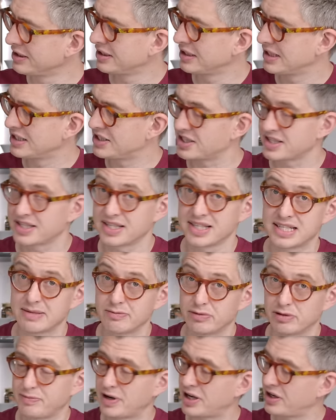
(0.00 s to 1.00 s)
is just the
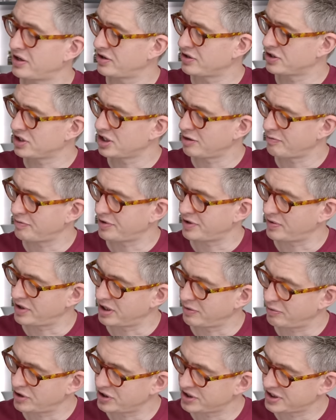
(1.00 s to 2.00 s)
simple button on top that when you
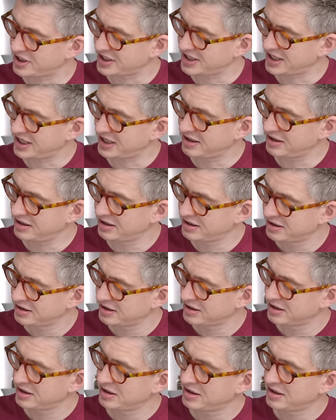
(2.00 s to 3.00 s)
push this in,
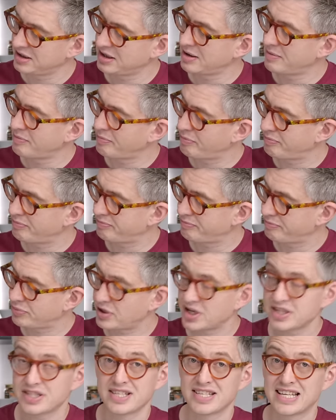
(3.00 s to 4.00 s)

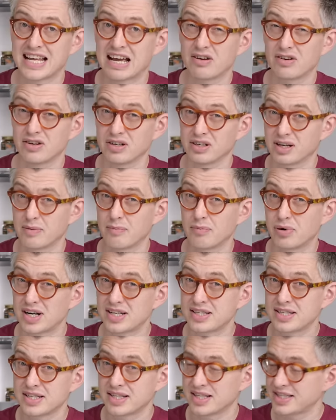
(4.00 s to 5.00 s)
presses out and
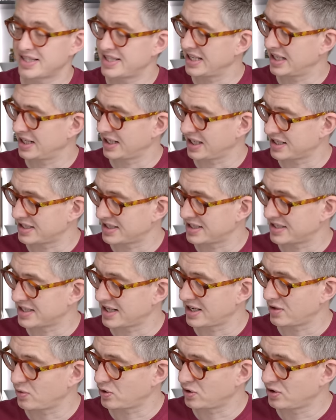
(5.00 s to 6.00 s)
compresses the seal against the
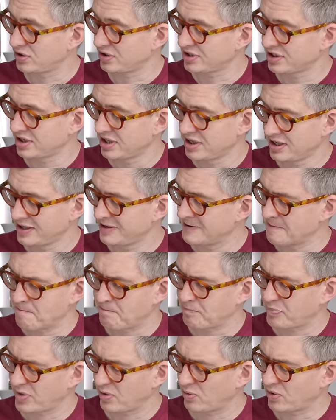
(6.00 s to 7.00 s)
side walls.
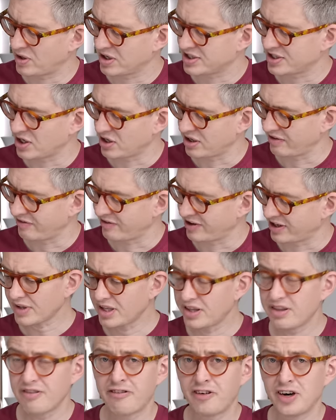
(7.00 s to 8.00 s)
Works totally fine.
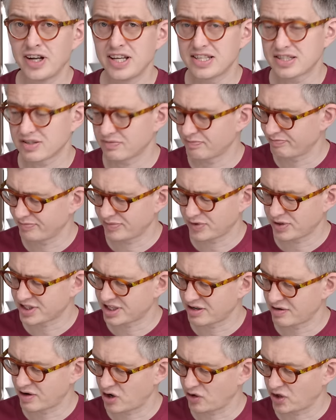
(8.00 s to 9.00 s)
The Friis
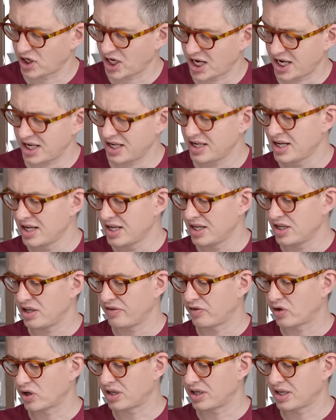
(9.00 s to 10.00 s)
also okay.
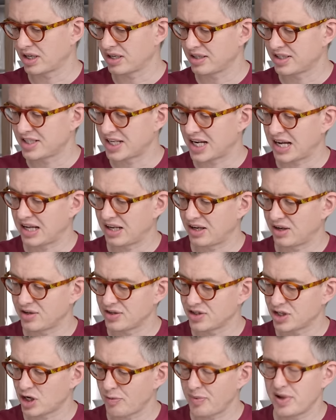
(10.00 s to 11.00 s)
You've got a little dial on
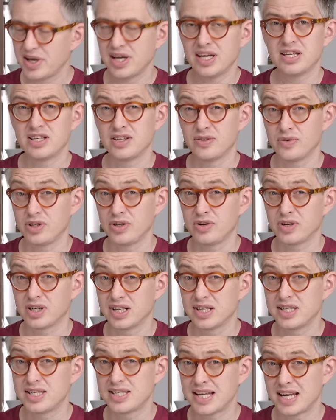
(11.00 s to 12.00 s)
top here you can
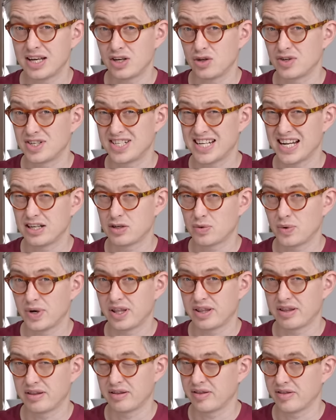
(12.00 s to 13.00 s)
set your date
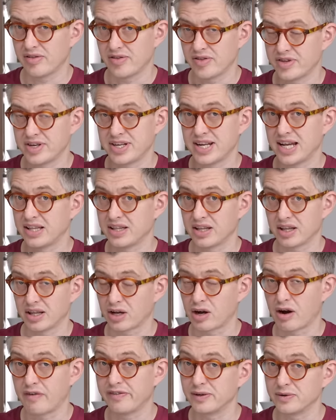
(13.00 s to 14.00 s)
with, the date that the
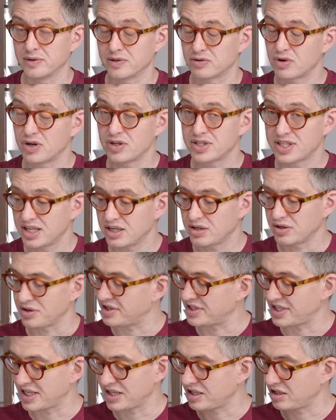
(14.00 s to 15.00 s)
coffee was roasted or the
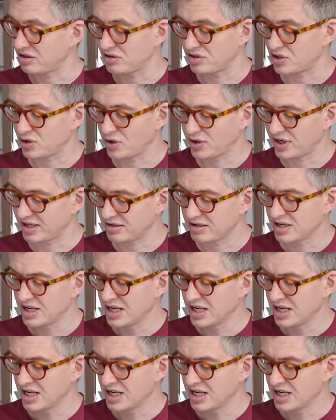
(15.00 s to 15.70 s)
date that you stored it.